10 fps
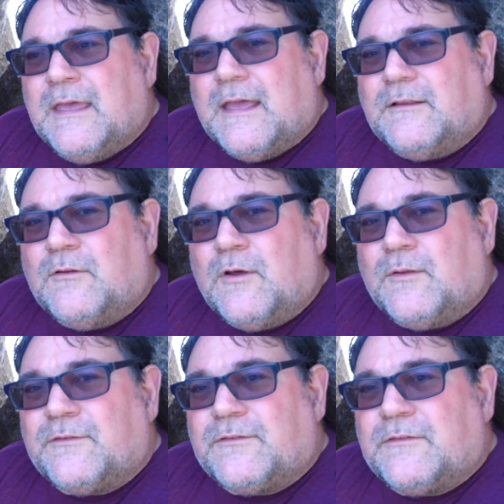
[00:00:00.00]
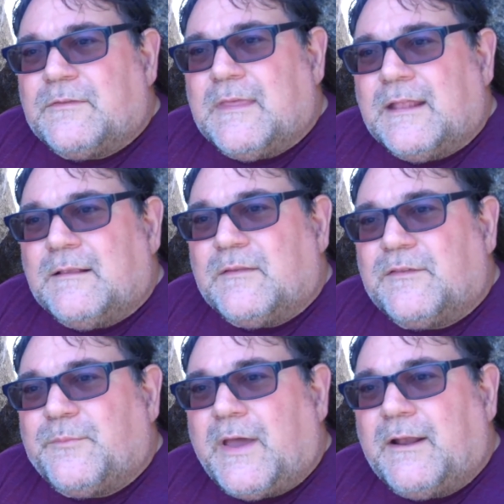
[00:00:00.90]
And you notice that
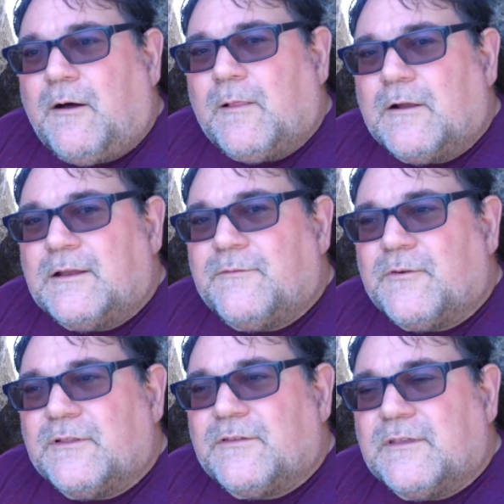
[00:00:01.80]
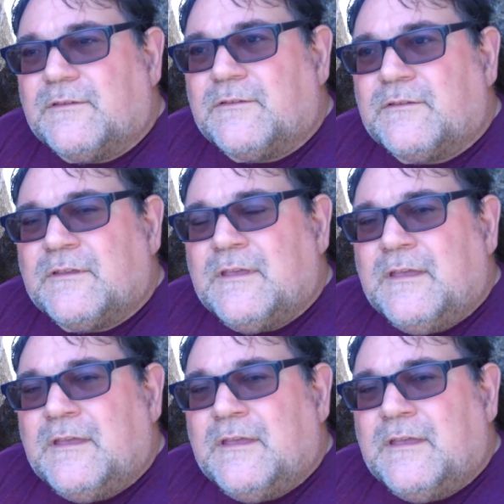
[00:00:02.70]
despite all our differences,